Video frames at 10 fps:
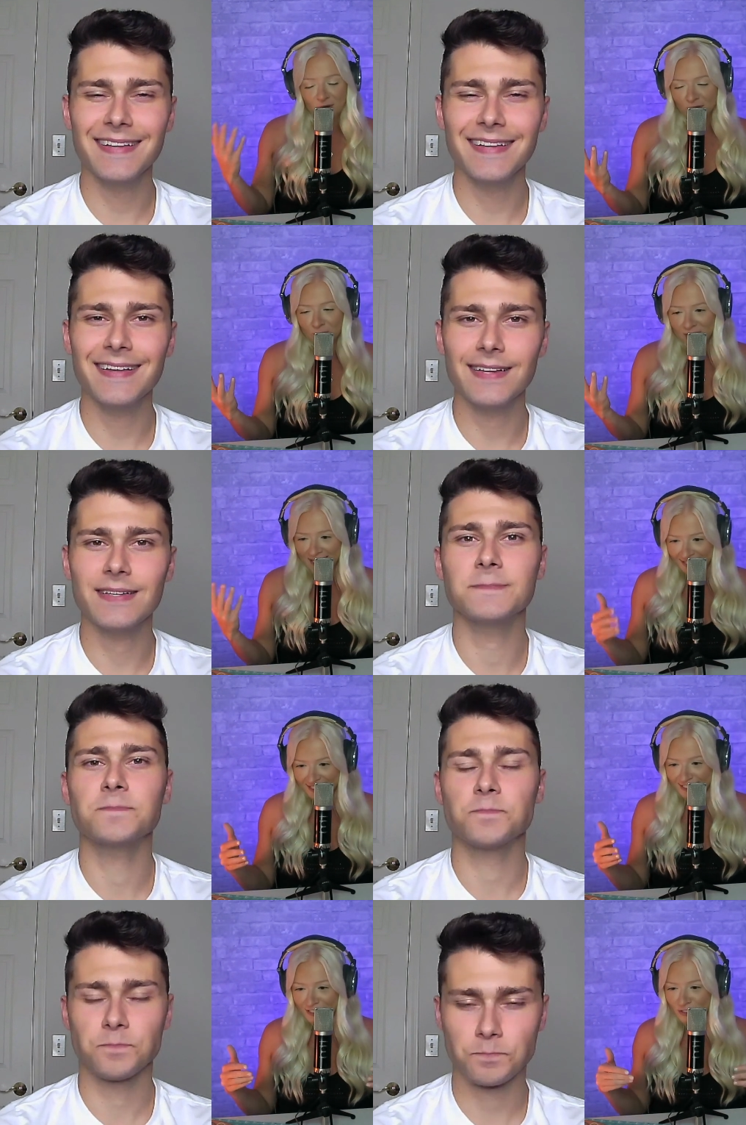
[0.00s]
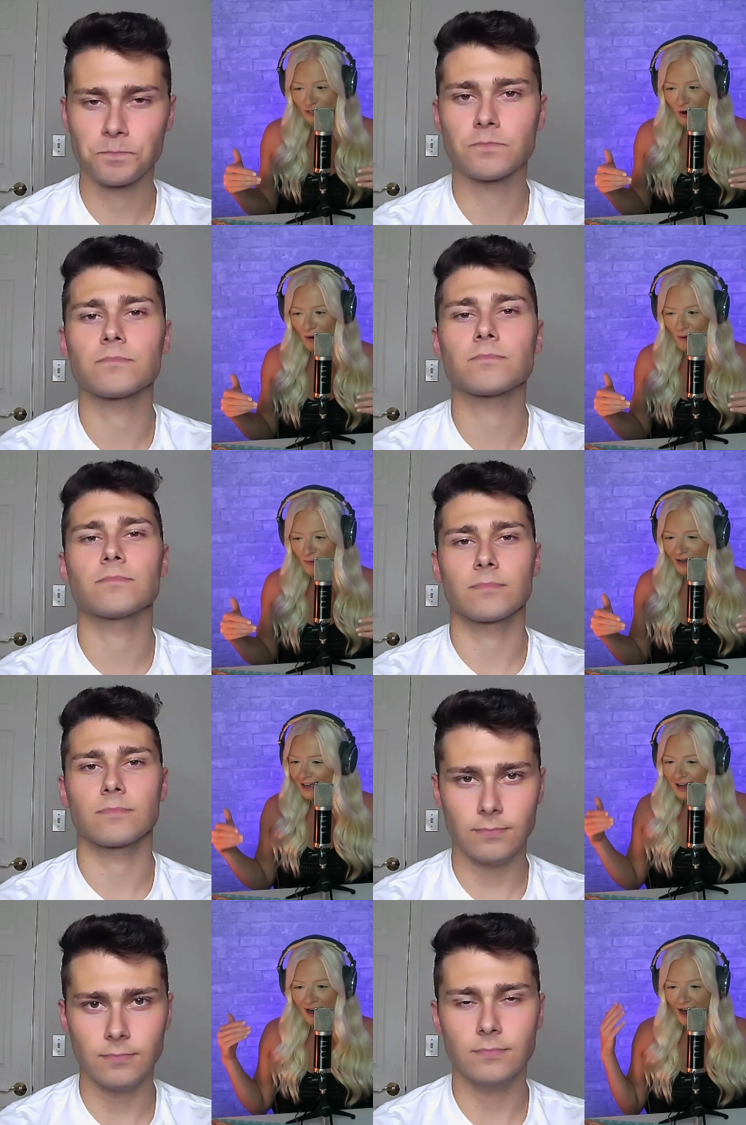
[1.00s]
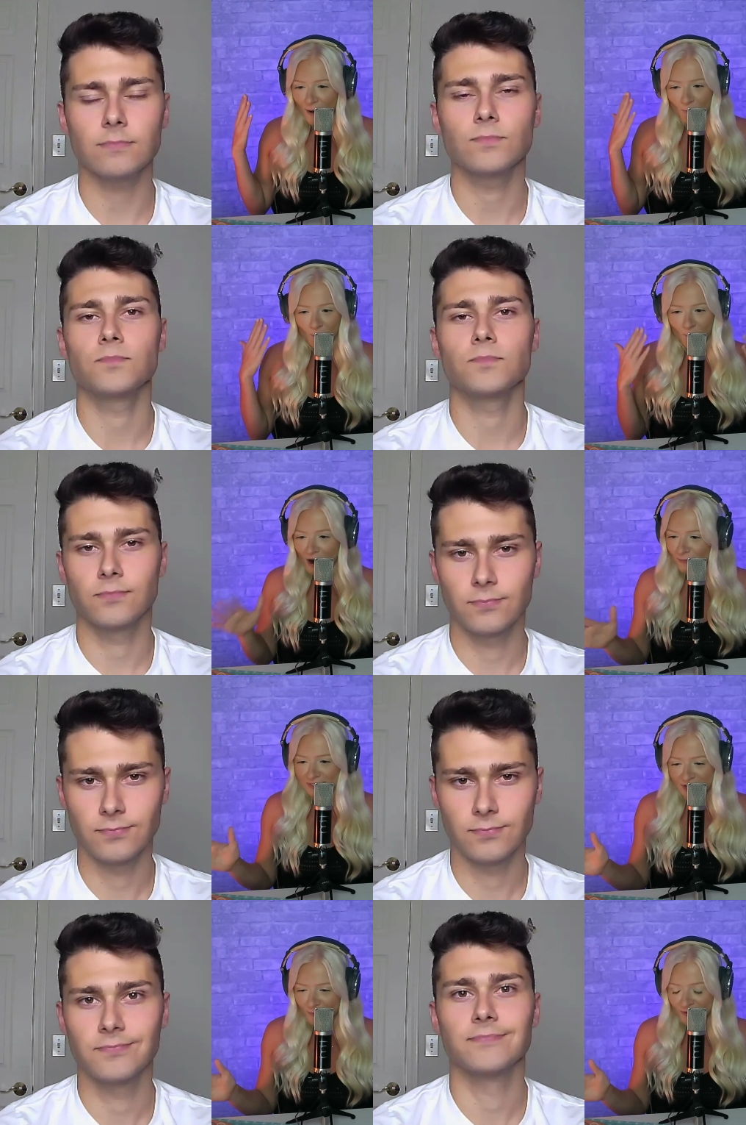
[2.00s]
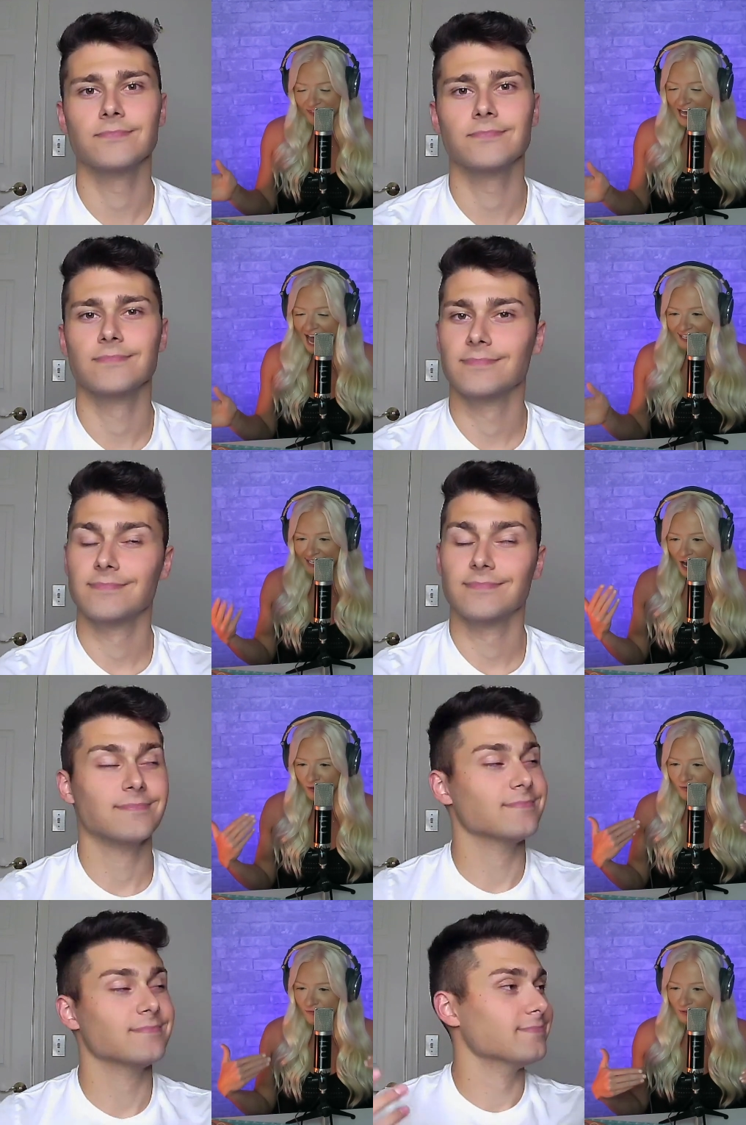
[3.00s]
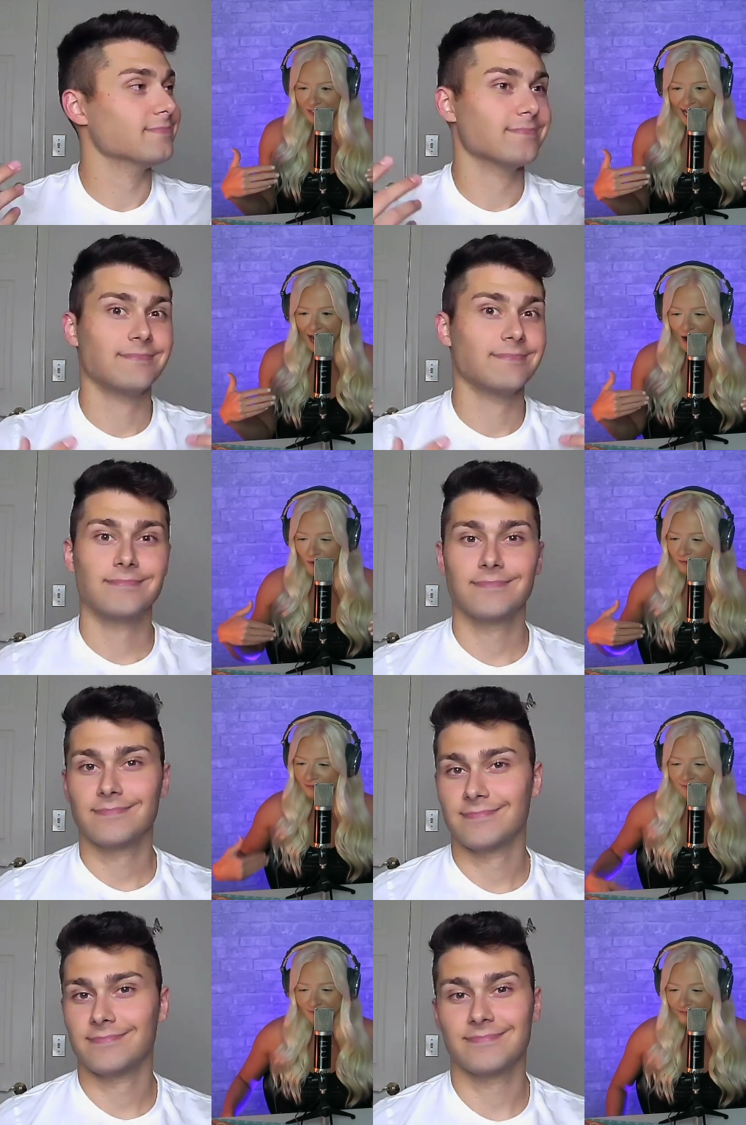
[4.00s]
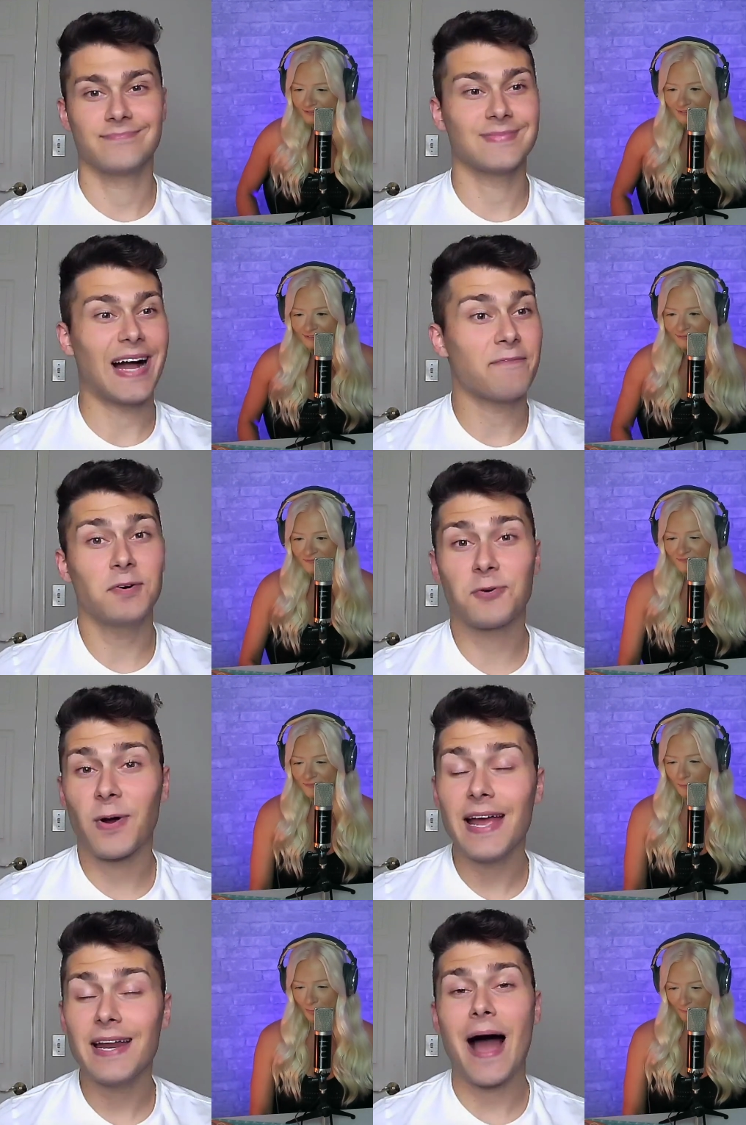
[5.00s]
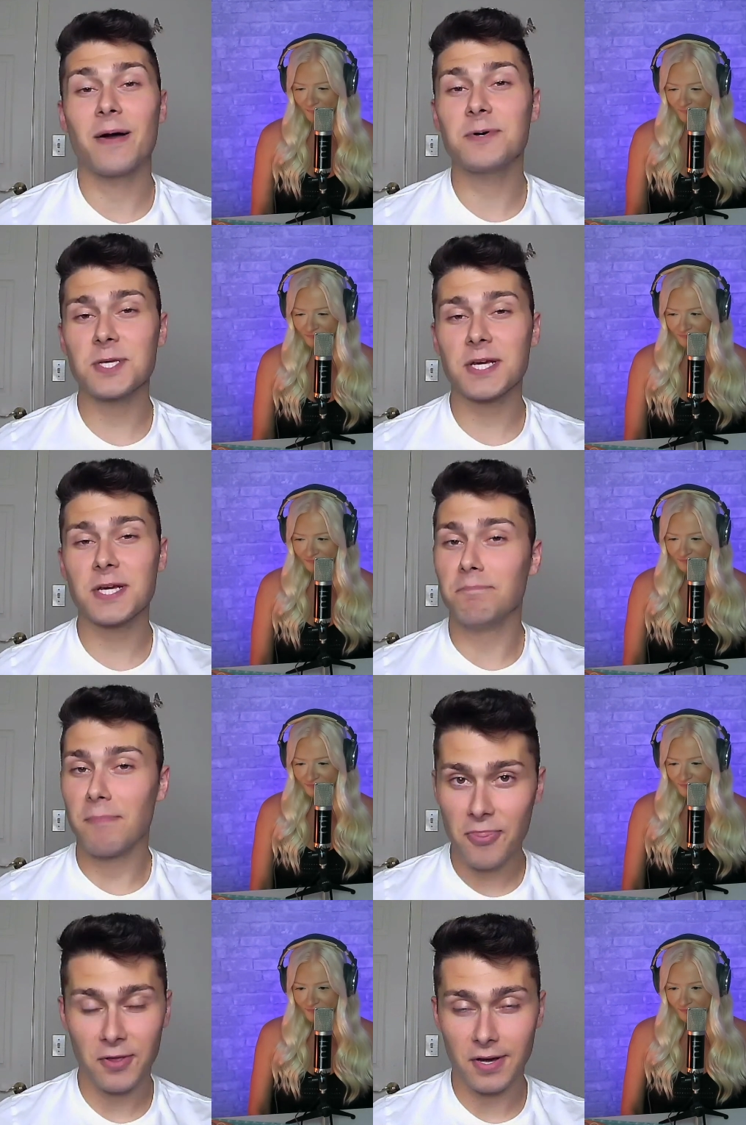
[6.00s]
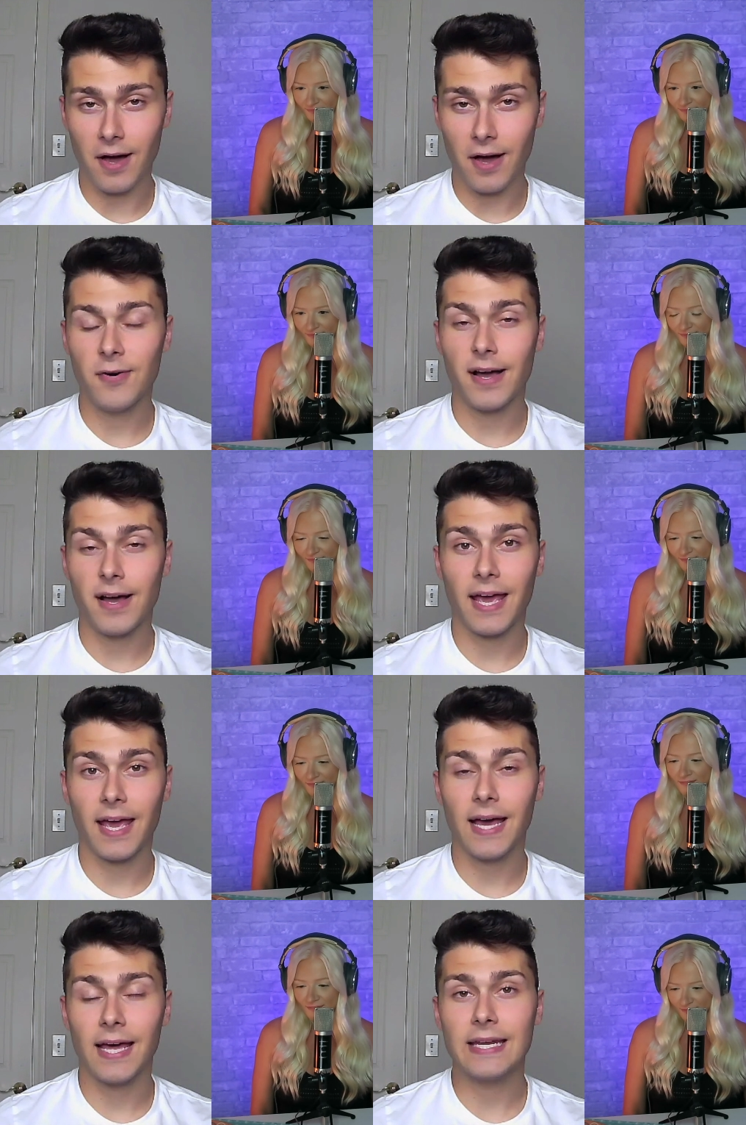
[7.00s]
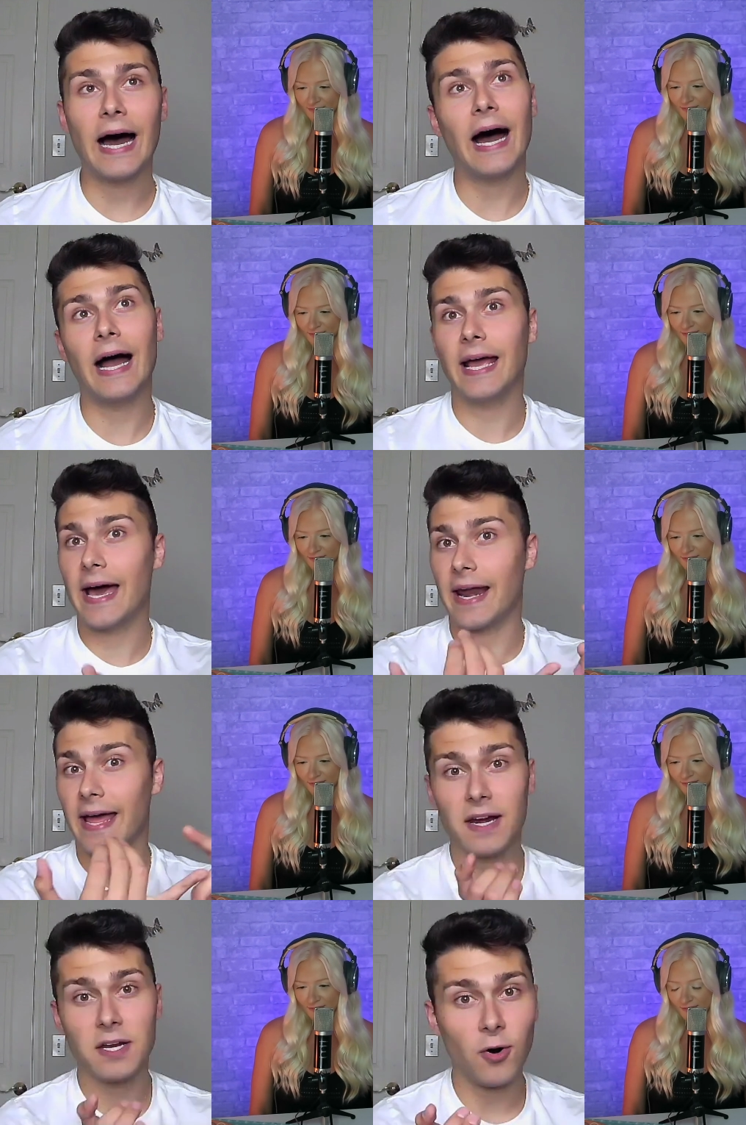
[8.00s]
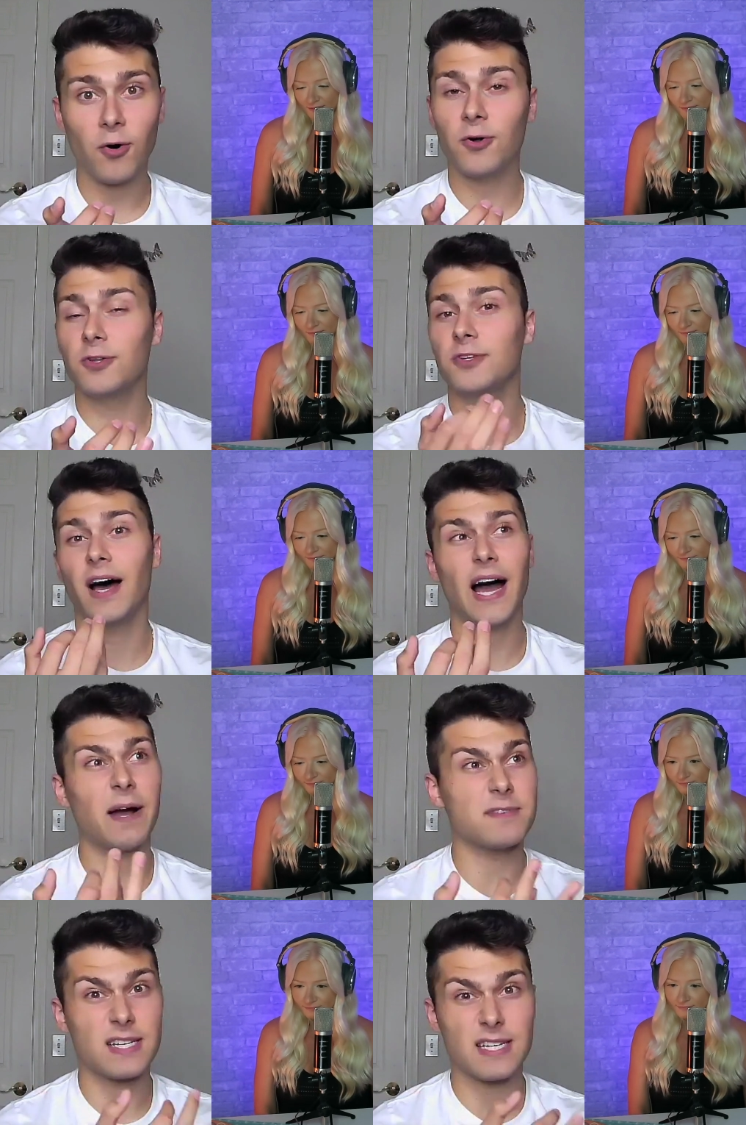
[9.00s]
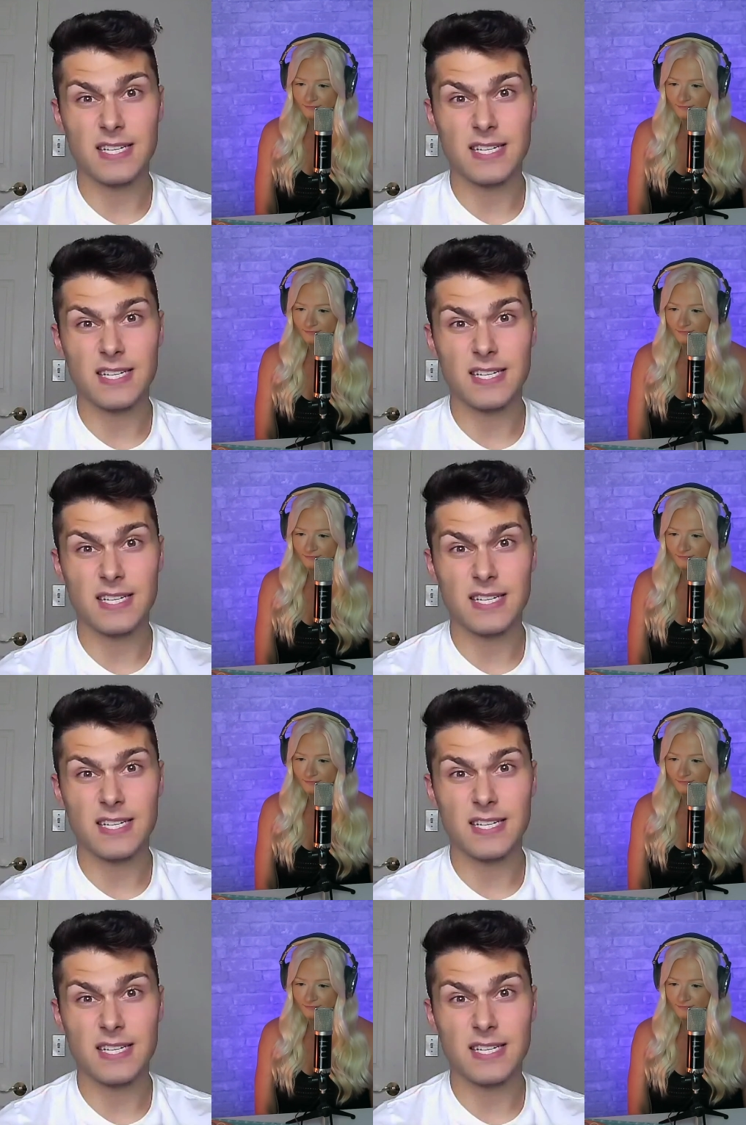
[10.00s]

Speaker 1: all know what it is. So what was up with that? Like, how do you feel now?
Speaker 2: I feel great now. It was like a month ago, and I had a head cold. I was